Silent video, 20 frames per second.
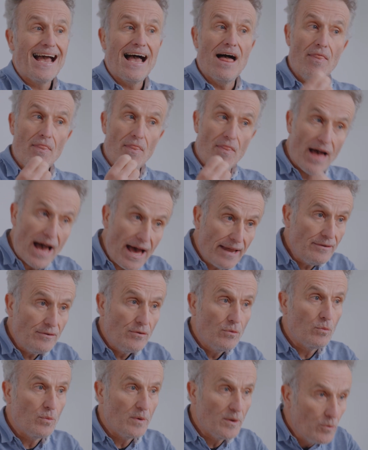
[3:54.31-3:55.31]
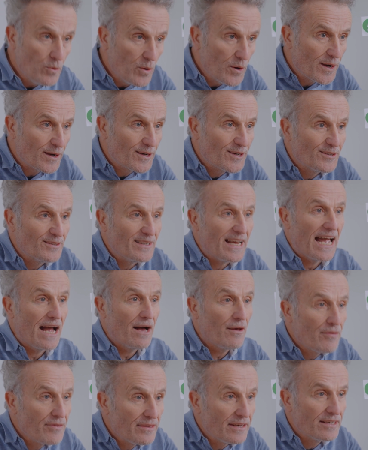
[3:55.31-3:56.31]
And then we work on
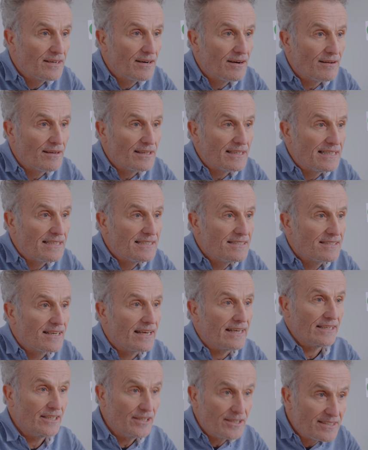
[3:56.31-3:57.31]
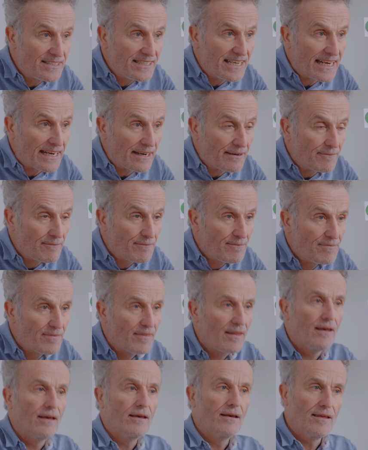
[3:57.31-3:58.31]
healthy colleagues and good care.
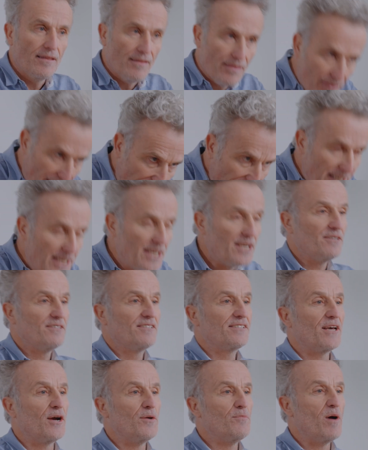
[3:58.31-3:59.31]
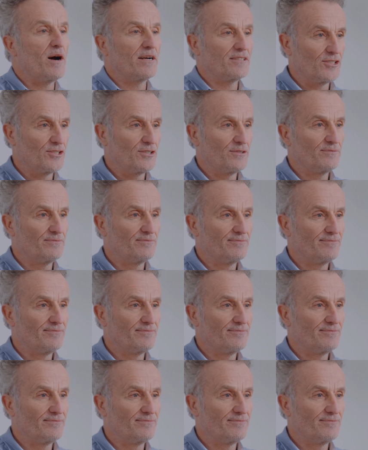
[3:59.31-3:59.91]
Thank you so much.